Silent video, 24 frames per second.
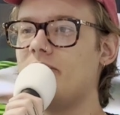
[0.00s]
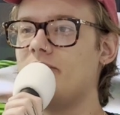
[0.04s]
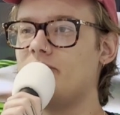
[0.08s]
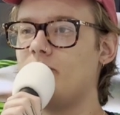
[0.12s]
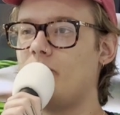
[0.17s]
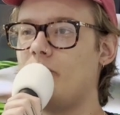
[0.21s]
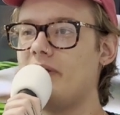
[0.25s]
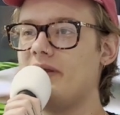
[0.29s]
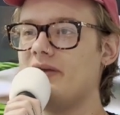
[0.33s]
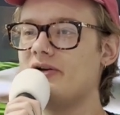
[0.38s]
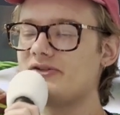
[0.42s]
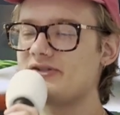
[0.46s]

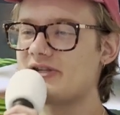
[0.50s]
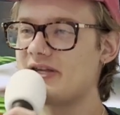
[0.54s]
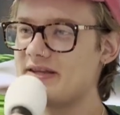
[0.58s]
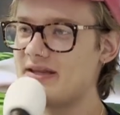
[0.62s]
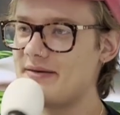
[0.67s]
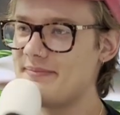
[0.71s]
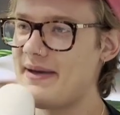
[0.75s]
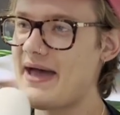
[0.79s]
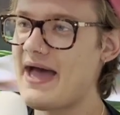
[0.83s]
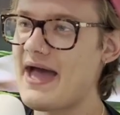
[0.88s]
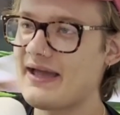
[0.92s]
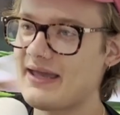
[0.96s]
wheels on
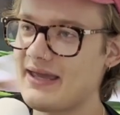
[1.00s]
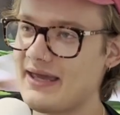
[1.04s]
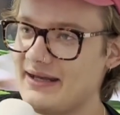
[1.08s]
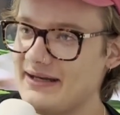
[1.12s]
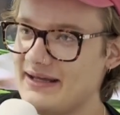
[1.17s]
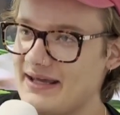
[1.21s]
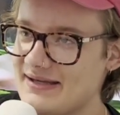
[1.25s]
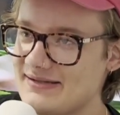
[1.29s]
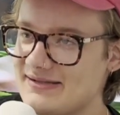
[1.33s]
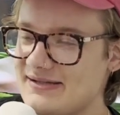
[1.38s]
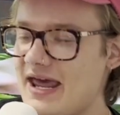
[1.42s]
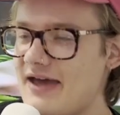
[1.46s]
the back, and
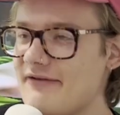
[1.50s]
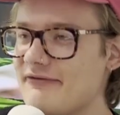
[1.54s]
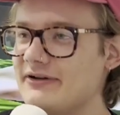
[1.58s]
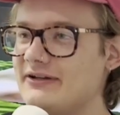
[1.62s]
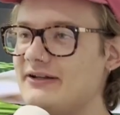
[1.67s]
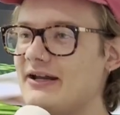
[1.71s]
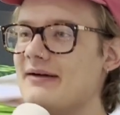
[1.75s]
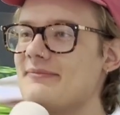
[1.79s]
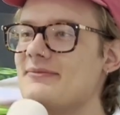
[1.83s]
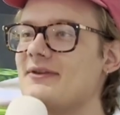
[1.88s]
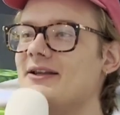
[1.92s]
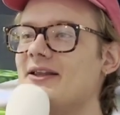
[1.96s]
he has every
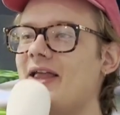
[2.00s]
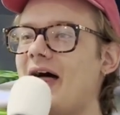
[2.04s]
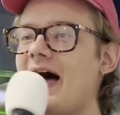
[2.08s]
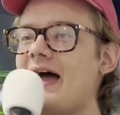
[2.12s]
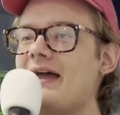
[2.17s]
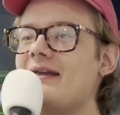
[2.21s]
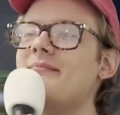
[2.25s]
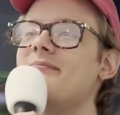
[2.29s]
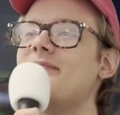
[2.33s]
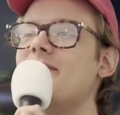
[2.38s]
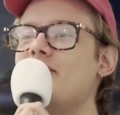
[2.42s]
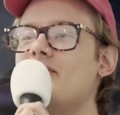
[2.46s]
time the
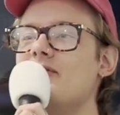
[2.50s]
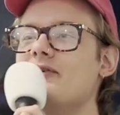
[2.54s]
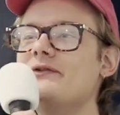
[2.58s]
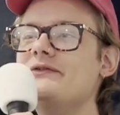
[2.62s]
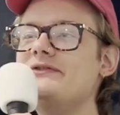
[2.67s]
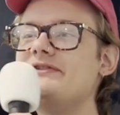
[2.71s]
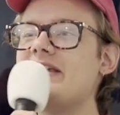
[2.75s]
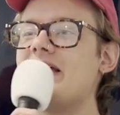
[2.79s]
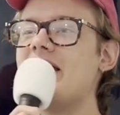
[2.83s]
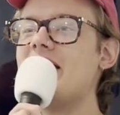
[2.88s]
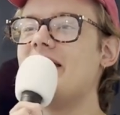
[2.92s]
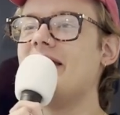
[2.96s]
line
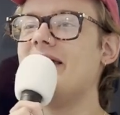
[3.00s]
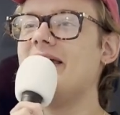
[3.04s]
moves,